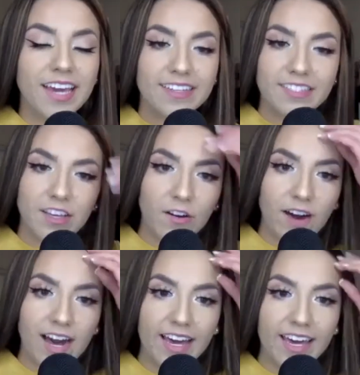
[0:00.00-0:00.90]
so
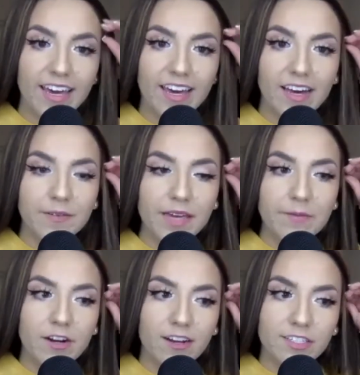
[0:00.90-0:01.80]
I came
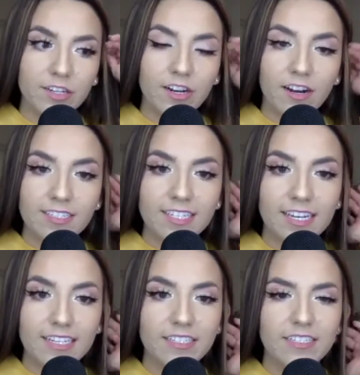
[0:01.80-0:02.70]
across her
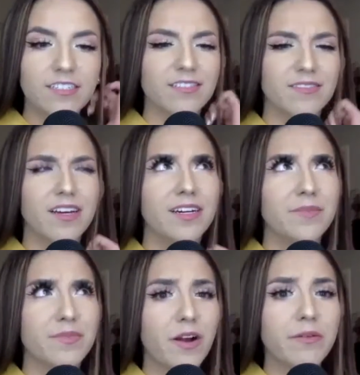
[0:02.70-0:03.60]
content
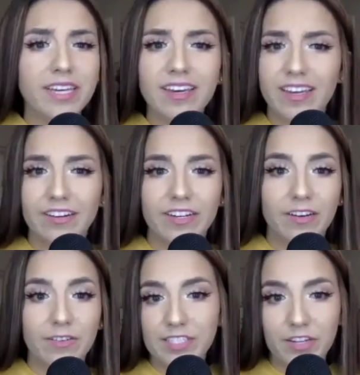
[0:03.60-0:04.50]
probably a year
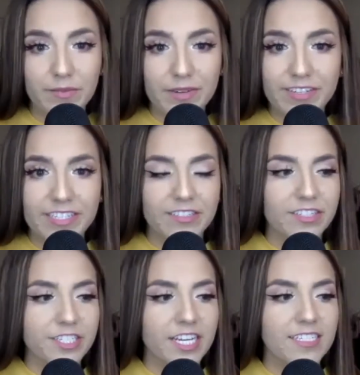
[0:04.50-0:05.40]
ago when I started my
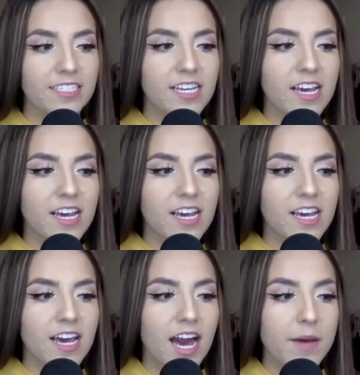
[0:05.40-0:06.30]
research, and I
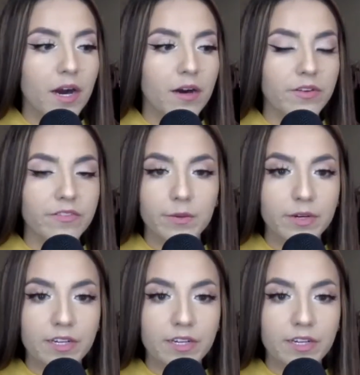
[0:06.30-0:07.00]
bought one of her books,